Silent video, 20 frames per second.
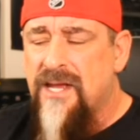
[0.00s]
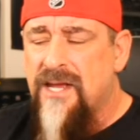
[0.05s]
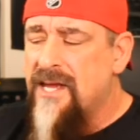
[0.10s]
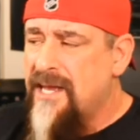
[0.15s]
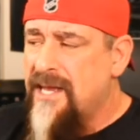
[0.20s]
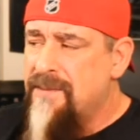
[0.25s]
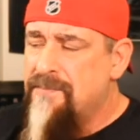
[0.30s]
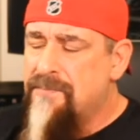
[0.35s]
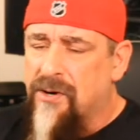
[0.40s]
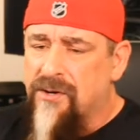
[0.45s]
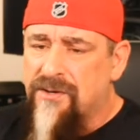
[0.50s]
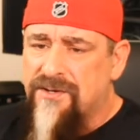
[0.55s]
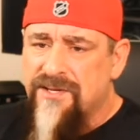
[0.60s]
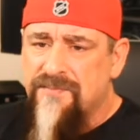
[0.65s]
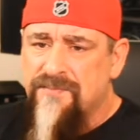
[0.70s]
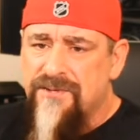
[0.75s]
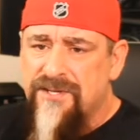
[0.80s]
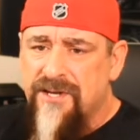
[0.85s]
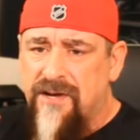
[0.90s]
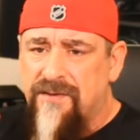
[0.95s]
He parks
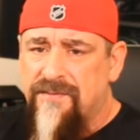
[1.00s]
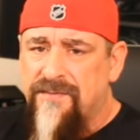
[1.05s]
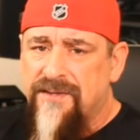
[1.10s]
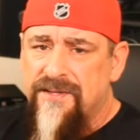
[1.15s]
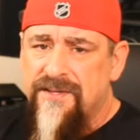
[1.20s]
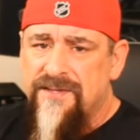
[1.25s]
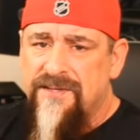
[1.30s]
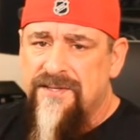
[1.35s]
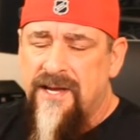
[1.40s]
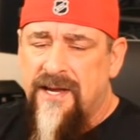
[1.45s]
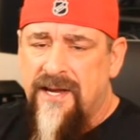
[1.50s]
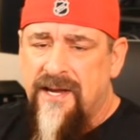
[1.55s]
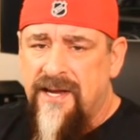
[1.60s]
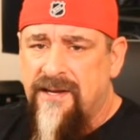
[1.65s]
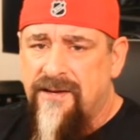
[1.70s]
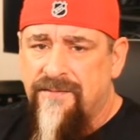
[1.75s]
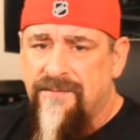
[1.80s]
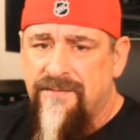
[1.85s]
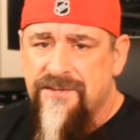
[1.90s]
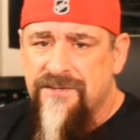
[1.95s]
himself on the side
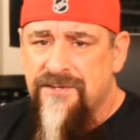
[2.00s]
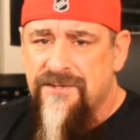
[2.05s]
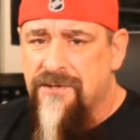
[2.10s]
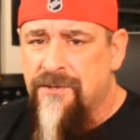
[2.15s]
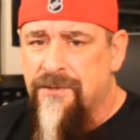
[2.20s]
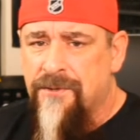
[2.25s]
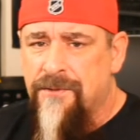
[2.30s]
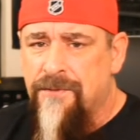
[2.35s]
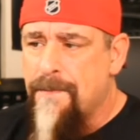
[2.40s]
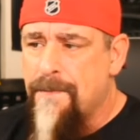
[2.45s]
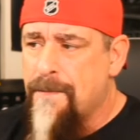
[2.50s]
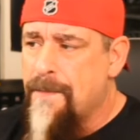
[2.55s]
of the circle,